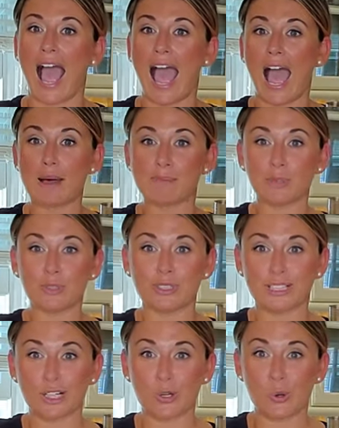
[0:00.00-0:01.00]
Apple
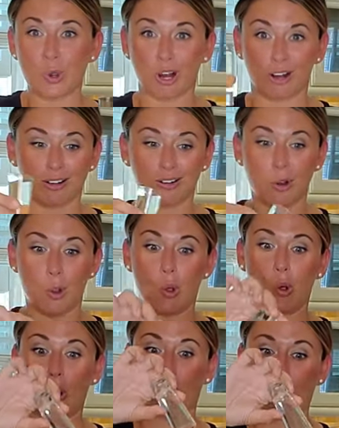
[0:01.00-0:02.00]
liqueur,
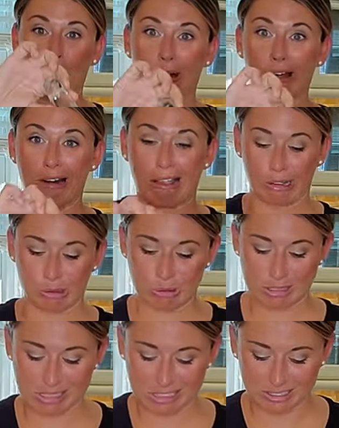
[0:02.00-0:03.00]
one
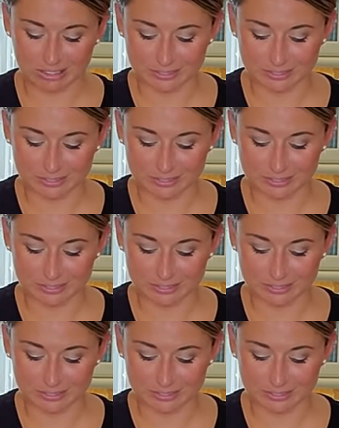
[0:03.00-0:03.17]
ounce.